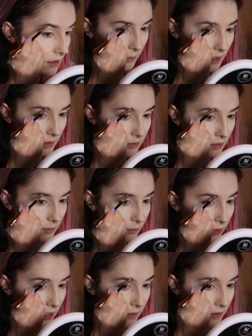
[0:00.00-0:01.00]
My
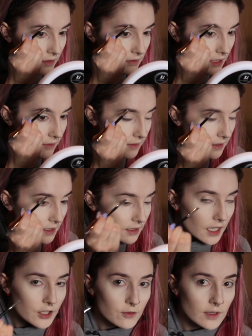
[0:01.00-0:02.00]
brows are definitely
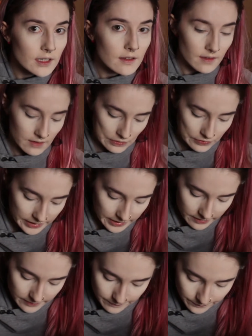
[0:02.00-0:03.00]
not twins. They're
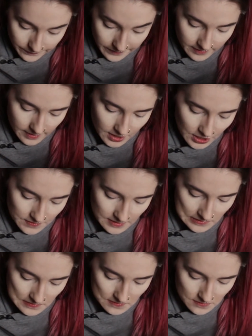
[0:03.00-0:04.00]
like
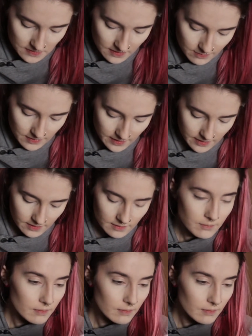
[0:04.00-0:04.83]
cousins or something.